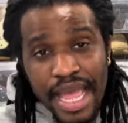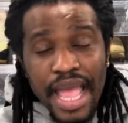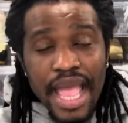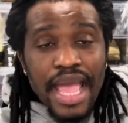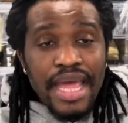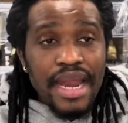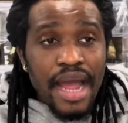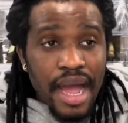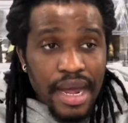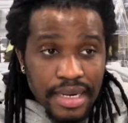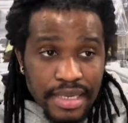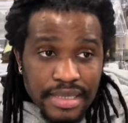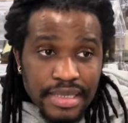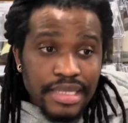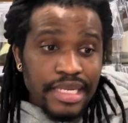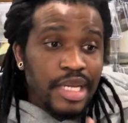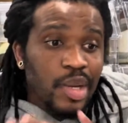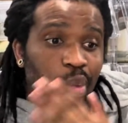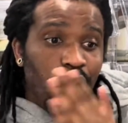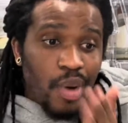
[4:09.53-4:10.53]
And
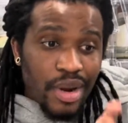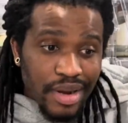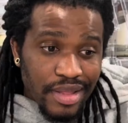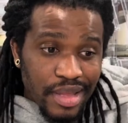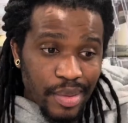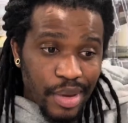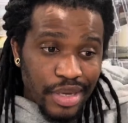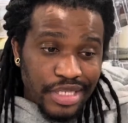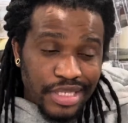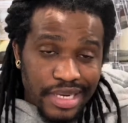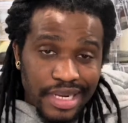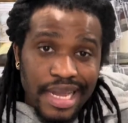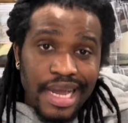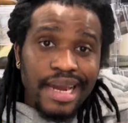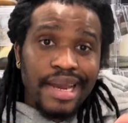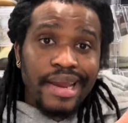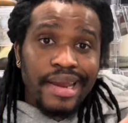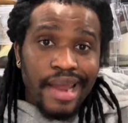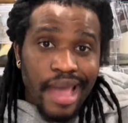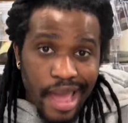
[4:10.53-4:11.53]
honestly, in one of them, I should have got
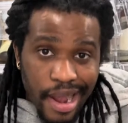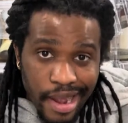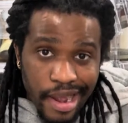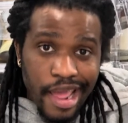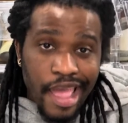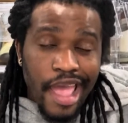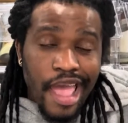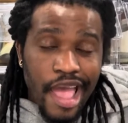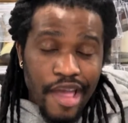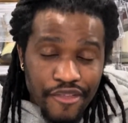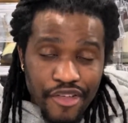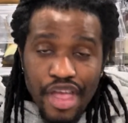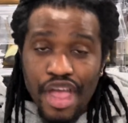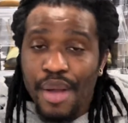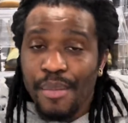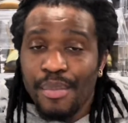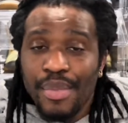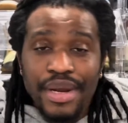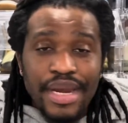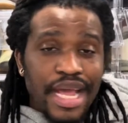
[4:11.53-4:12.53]
a 9.5.
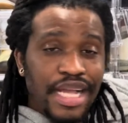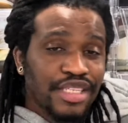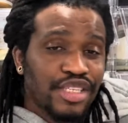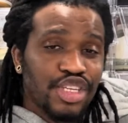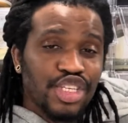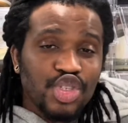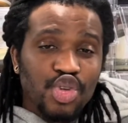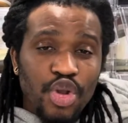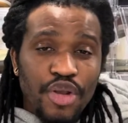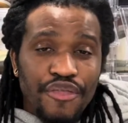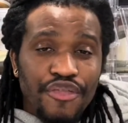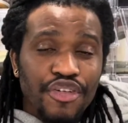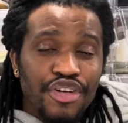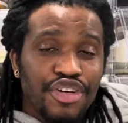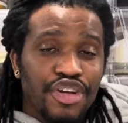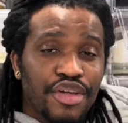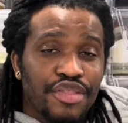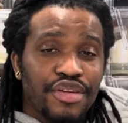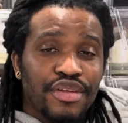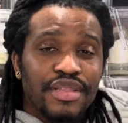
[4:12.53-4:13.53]
But that's a story for
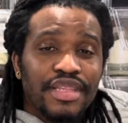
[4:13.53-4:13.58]
another